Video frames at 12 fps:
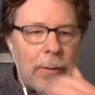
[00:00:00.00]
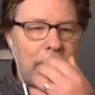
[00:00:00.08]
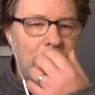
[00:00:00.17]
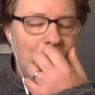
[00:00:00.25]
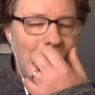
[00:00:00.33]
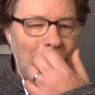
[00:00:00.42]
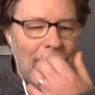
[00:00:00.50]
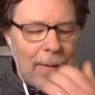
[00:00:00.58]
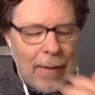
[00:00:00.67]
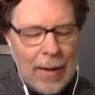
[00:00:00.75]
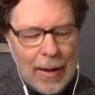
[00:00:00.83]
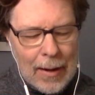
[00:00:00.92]
today,
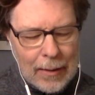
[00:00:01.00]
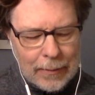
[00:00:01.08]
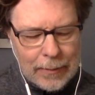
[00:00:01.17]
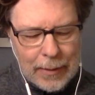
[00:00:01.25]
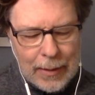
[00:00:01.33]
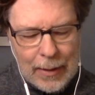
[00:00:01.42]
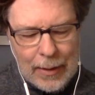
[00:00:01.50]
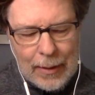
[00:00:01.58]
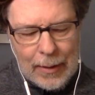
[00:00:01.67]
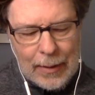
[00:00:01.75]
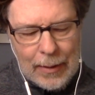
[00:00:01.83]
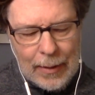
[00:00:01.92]
and
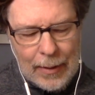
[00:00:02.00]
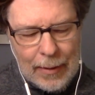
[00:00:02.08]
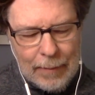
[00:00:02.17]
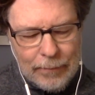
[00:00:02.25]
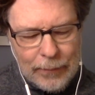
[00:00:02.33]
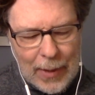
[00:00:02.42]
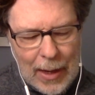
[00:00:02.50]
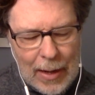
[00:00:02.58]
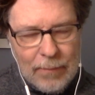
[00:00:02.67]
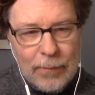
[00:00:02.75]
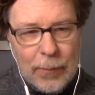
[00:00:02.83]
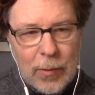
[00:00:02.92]

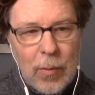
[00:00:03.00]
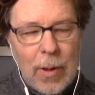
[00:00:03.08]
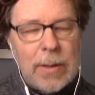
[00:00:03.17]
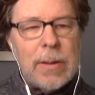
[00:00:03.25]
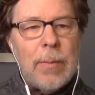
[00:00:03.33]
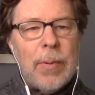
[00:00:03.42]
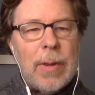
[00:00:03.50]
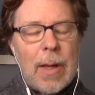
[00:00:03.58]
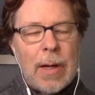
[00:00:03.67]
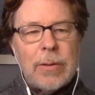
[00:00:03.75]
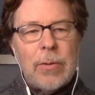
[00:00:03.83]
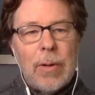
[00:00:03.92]
I'm quite
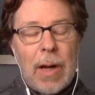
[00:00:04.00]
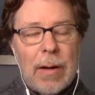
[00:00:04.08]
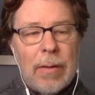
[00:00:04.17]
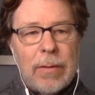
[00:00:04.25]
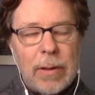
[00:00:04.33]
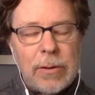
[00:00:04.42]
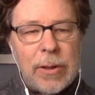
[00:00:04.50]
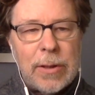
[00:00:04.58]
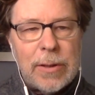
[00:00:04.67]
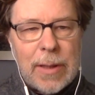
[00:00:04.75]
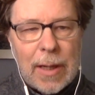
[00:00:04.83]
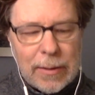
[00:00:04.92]
sympathetic to a lot of the things she
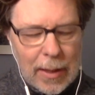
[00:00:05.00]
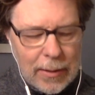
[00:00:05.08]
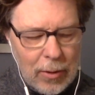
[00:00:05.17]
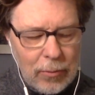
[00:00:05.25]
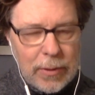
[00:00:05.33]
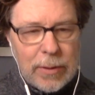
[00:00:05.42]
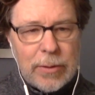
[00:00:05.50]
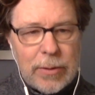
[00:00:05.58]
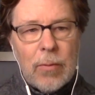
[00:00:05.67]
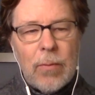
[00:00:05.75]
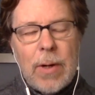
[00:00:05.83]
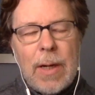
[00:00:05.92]
says. I don't
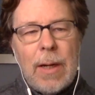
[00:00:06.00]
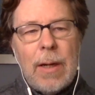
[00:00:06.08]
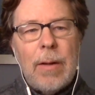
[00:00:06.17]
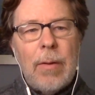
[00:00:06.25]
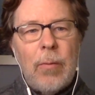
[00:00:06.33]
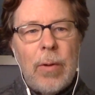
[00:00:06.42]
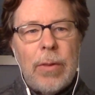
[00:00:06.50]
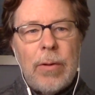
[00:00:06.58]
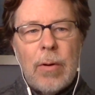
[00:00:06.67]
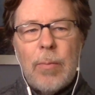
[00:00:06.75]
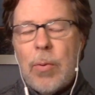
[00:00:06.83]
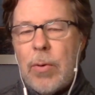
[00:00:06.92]
disagree with
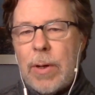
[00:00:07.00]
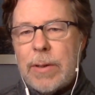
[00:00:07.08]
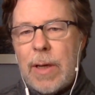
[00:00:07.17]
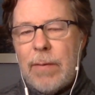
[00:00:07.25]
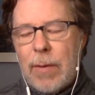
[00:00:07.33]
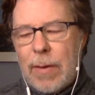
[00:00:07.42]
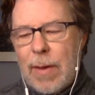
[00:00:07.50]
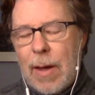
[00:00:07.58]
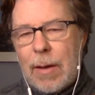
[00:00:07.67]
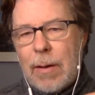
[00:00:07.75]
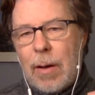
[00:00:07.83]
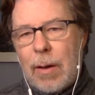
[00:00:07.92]
your point, David,
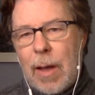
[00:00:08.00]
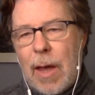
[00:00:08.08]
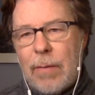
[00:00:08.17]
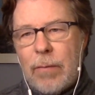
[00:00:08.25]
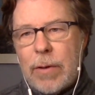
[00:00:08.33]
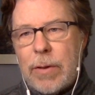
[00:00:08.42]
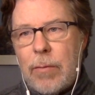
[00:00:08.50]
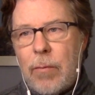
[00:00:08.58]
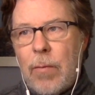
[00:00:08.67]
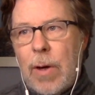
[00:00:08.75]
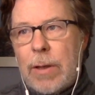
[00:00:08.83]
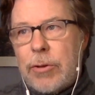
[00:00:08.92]
that a lot of
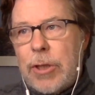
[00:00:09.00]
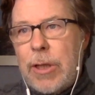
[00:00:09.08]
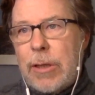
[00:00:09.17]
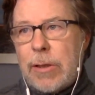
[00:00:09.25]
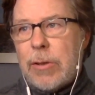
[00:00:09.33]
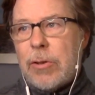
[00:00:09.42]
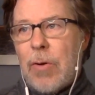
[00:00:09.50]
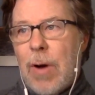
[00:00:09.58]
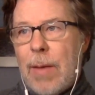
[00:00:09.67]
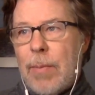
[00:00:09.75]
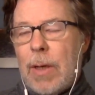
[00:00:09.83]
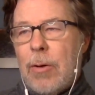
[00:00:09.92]
what she's
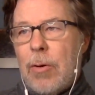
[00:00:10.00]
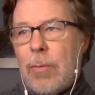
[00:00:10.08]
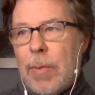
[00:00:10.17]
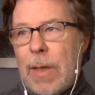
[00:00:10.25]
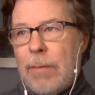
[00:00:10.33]
describing could be